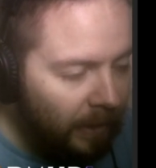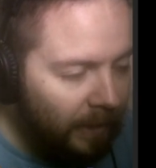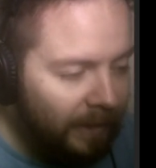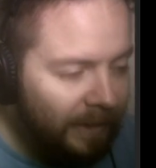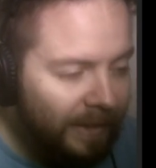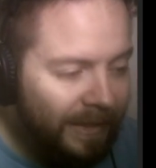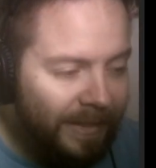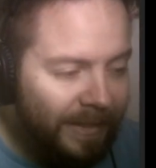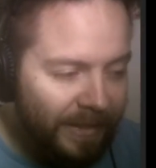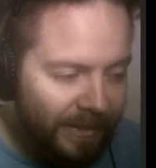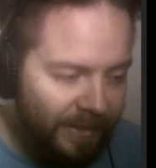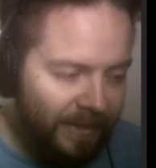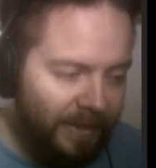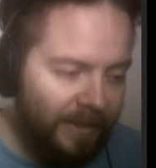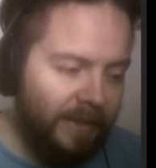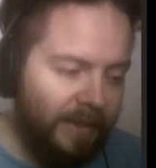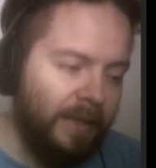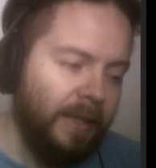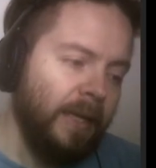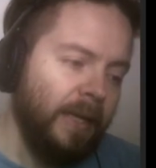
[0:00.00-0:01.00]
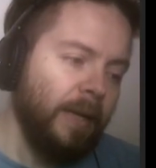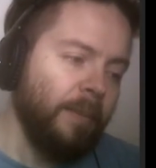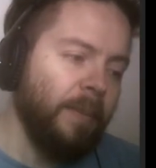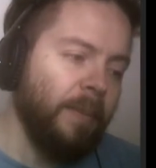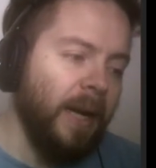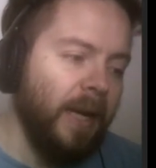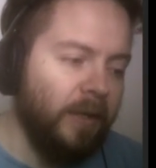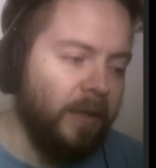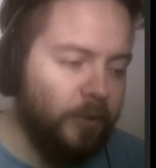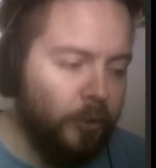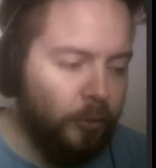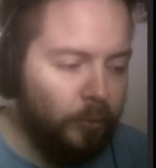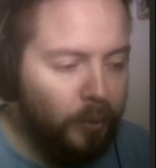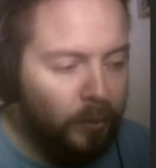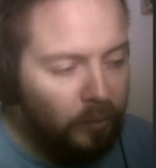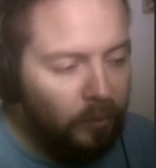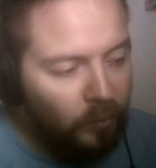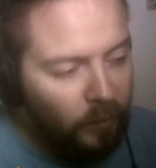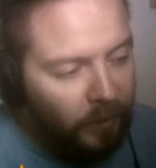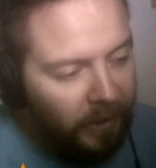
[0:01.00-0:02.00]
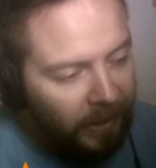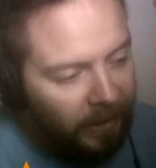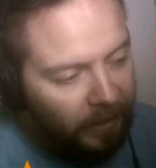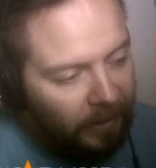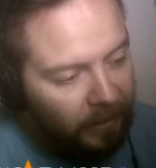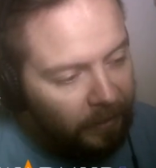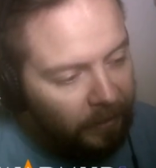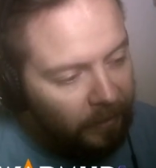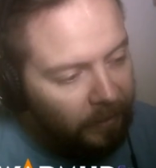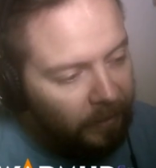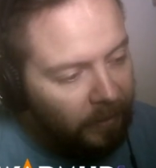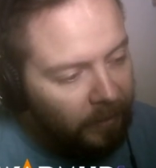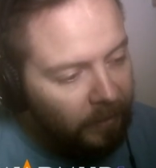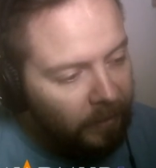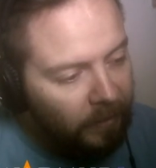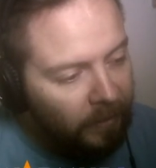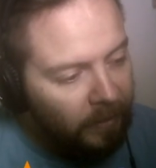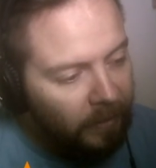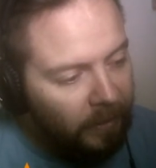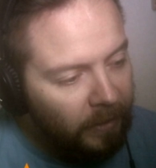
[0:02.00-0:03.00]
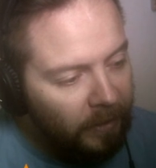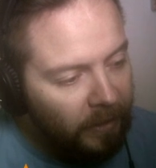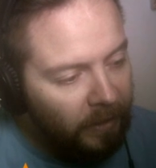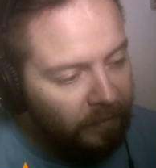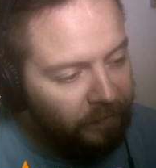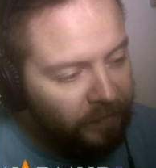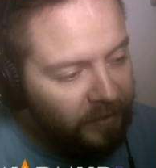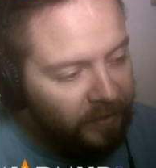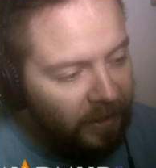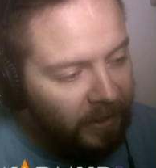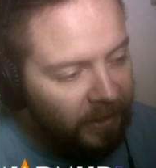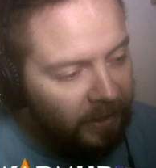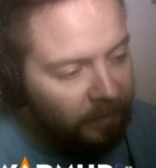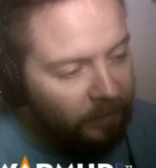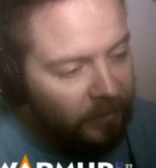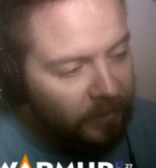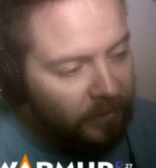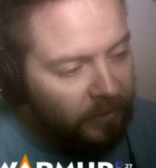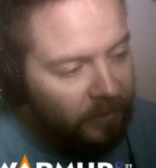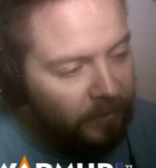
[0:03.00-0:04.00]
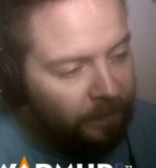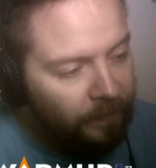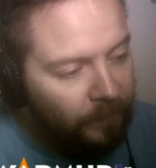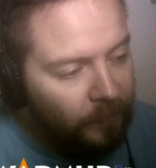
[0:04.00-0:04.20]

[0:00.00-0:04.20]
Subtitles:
easy, manageable way enough times,